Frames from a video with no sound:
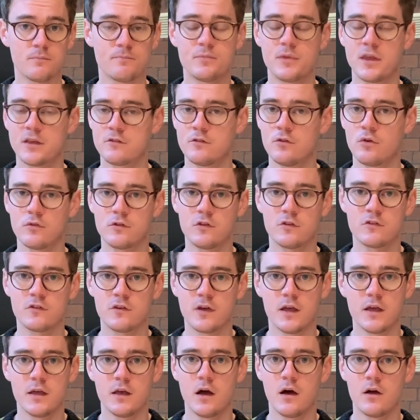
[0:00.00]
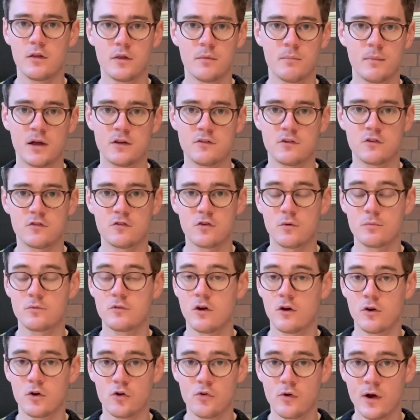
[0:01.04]
That's not to say other magic shops
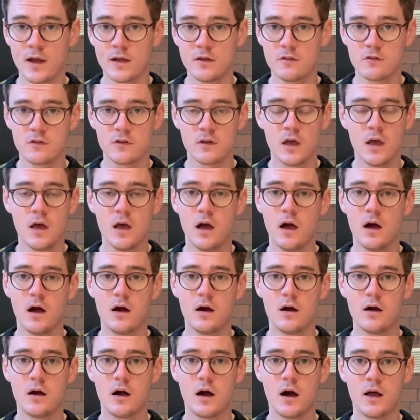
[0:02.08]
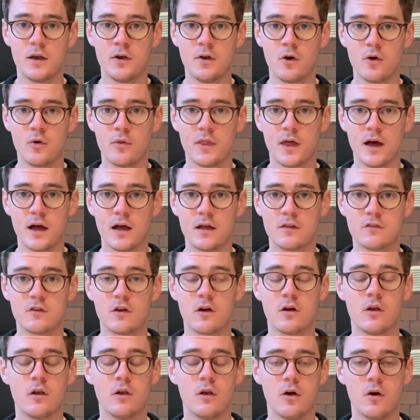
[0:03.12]
aren't great. I know that
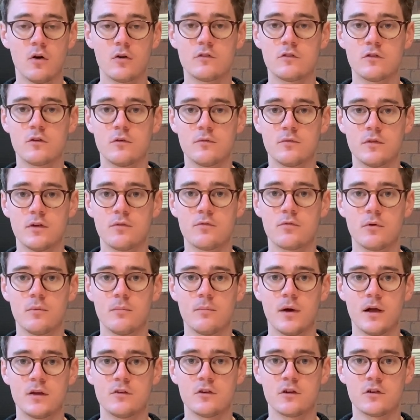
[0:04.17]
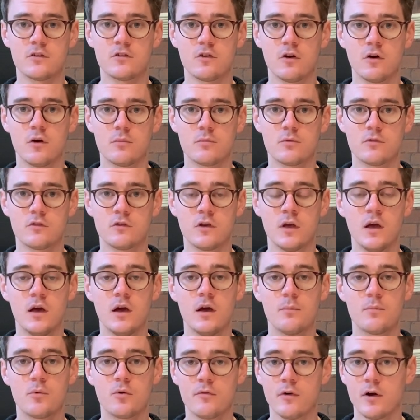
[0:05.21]
a lot of different magic shops
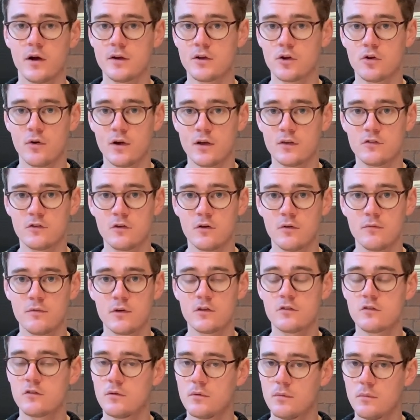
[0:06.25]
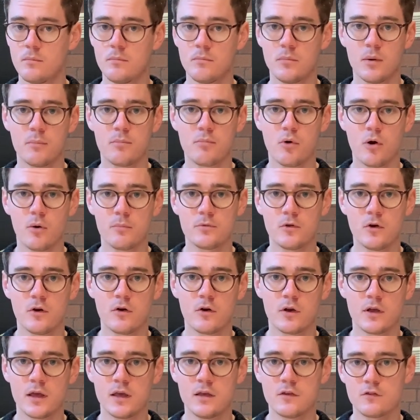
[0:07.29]
provide a great service, but
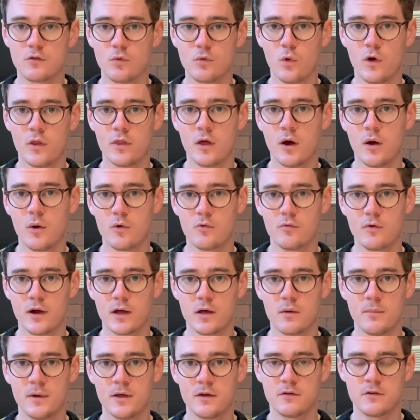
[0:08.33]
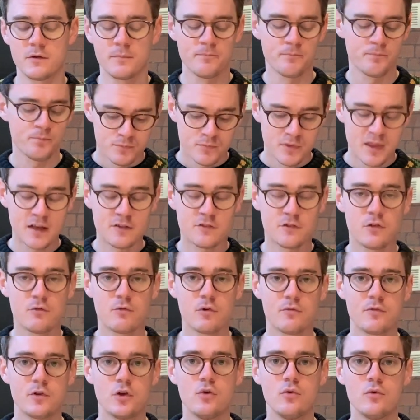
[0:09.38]
PropDog is the that I would recommend. That's the
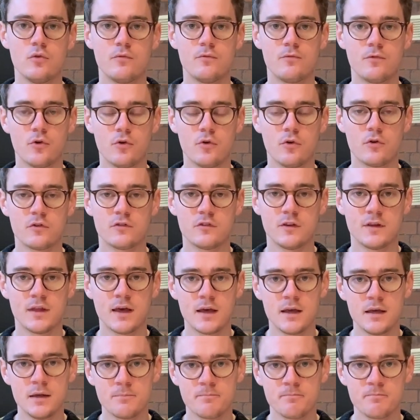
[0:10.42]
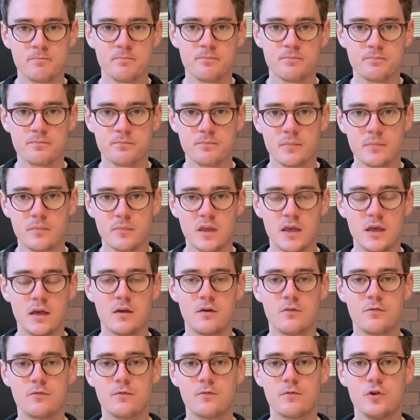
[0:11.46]
review for today.
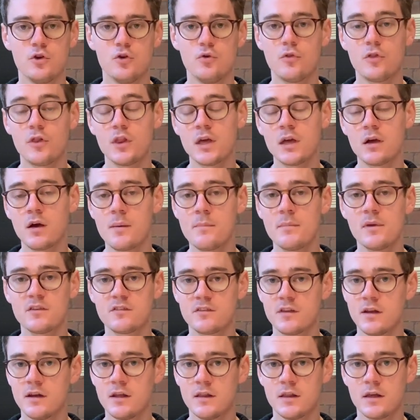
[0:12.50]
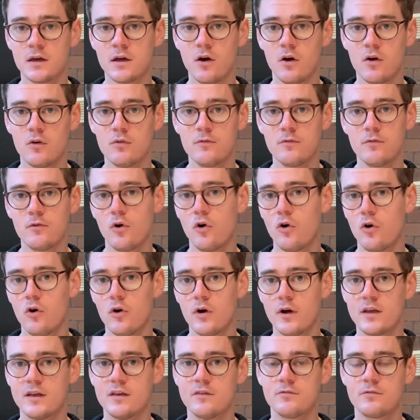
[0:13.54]
If you think I missed anything off,
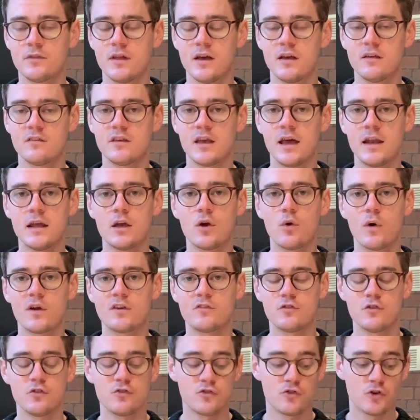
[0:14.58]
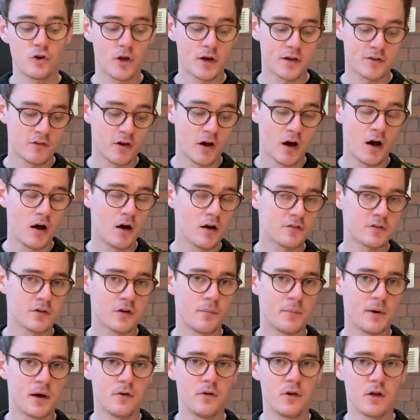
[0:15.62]
or if there's any questions you'd like to ask
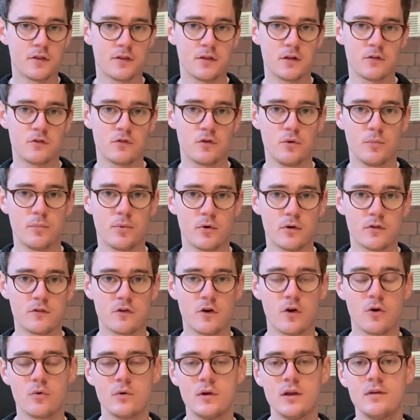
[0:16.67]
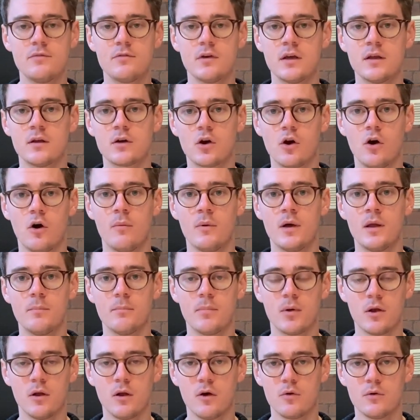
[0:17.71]
about Nothing 2.0, leave it in a comment
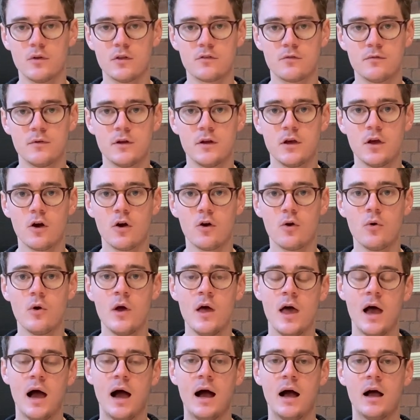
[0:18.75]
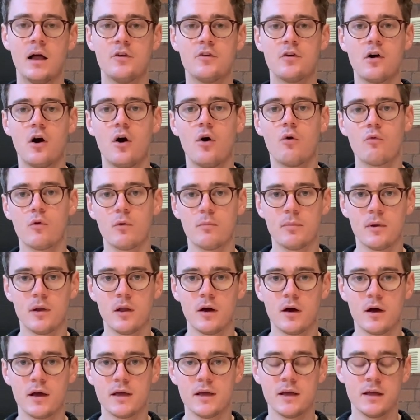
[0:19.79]
below this video and I'll
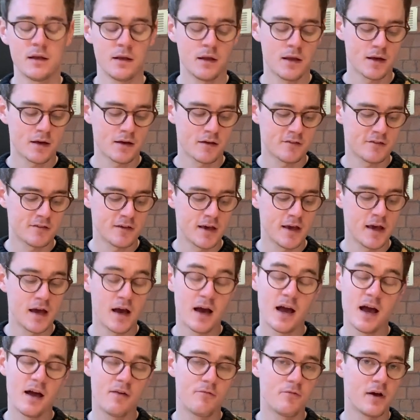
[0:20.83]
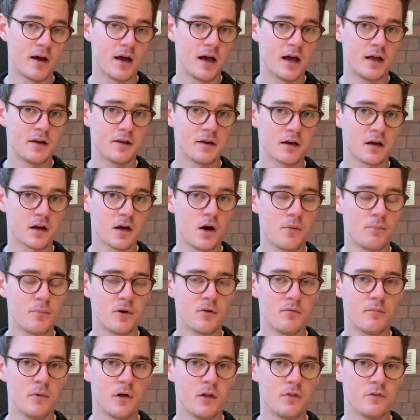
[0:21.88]
reply. Like I say, I have had a couple
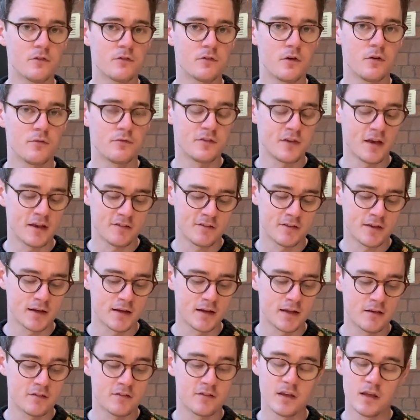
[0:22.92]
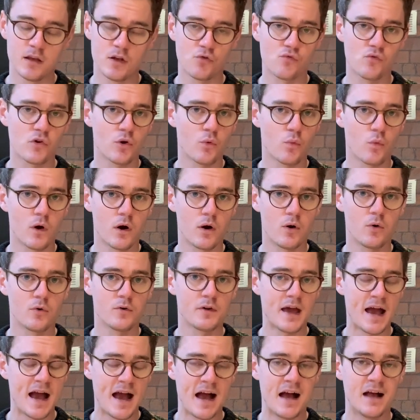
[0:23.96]
of months of testing this in the real world
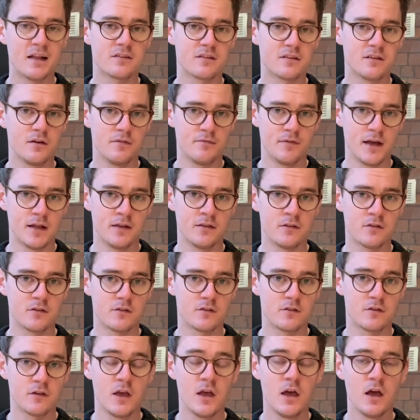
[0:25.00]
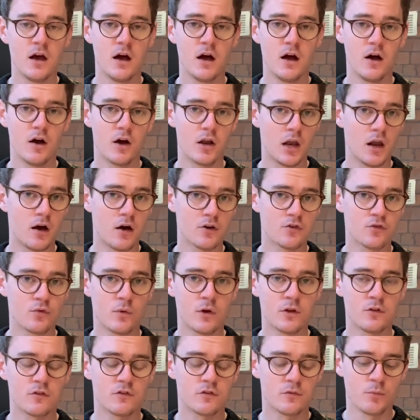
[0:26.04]
at events, large
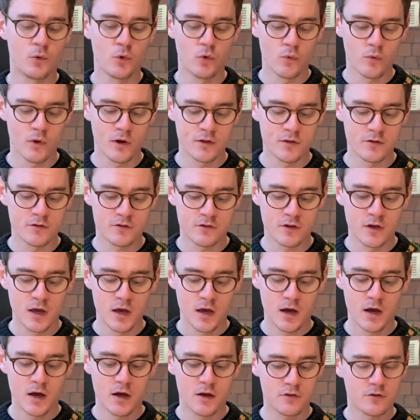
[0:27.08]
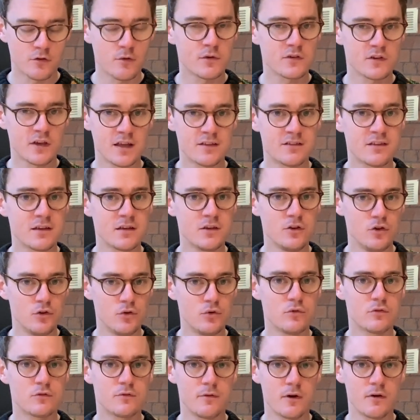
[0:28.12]
ones, small ones, so it's getting
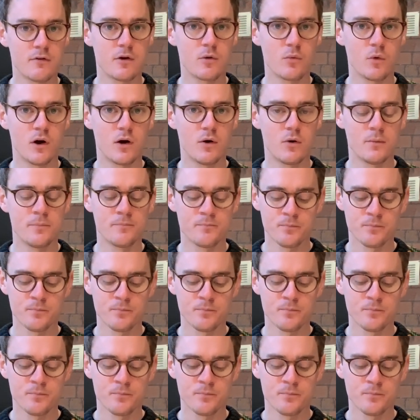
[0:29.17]
used very well.